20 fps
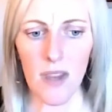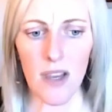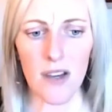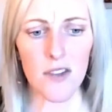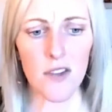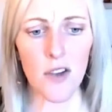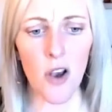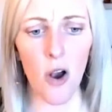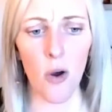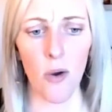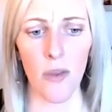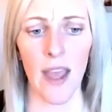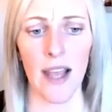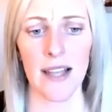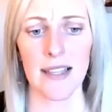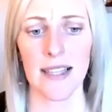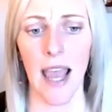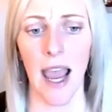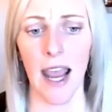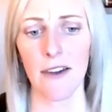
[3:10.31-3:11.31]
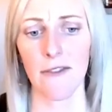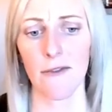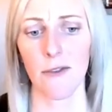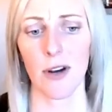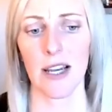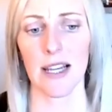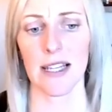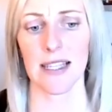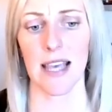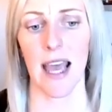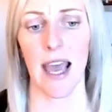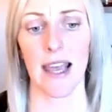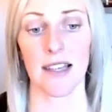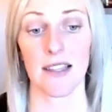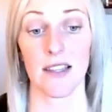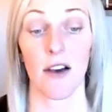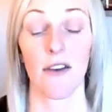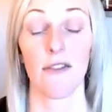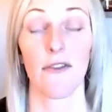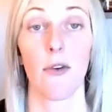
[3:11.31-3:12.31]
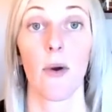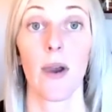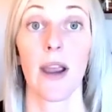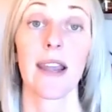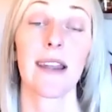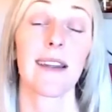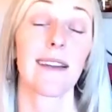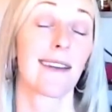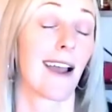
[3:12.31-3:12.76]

So that's kind of what it says. Avoid